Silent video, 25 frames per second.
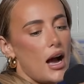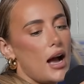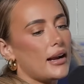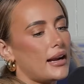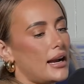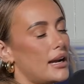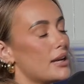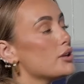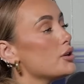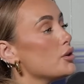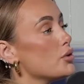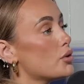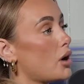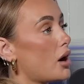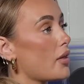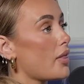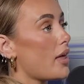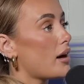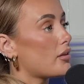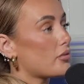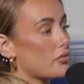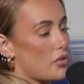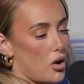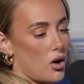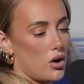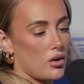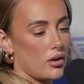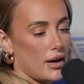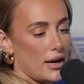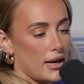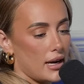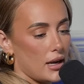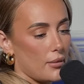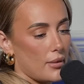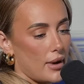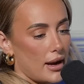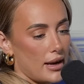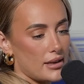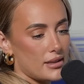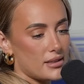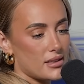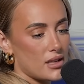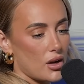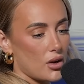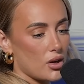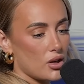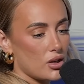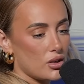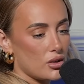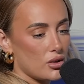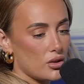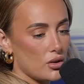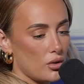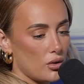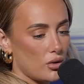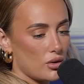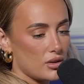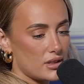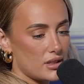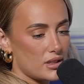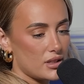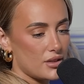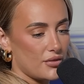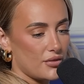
Okay, you got that wrong anyway, so yours is a